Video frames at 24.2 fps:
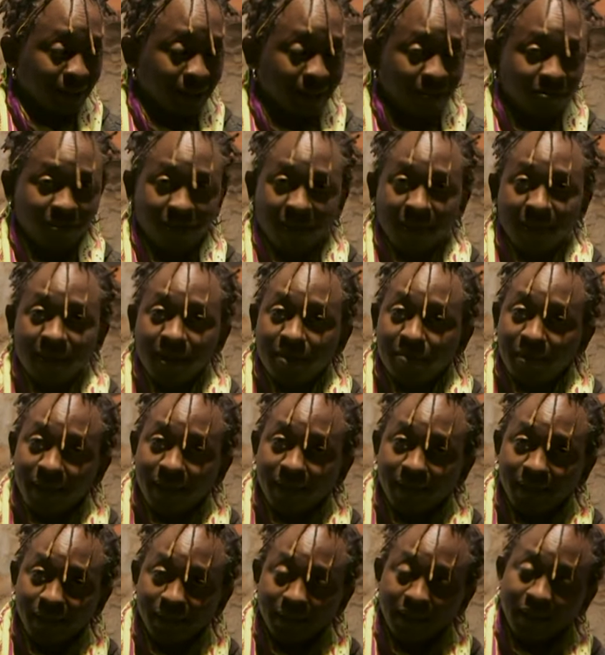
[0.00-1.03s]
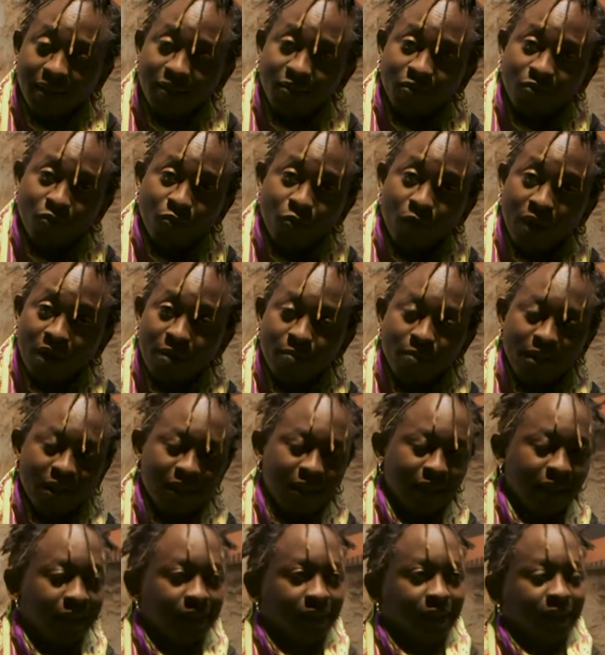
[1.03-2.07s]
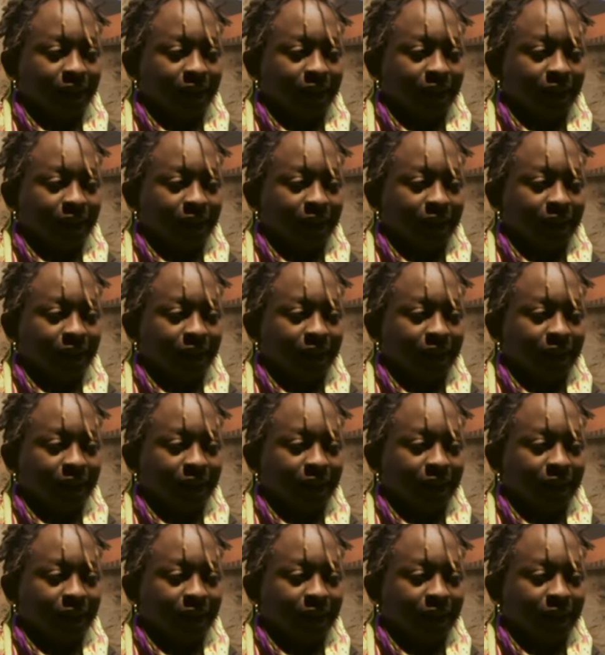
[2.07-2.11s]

had a father and a mother and one brother.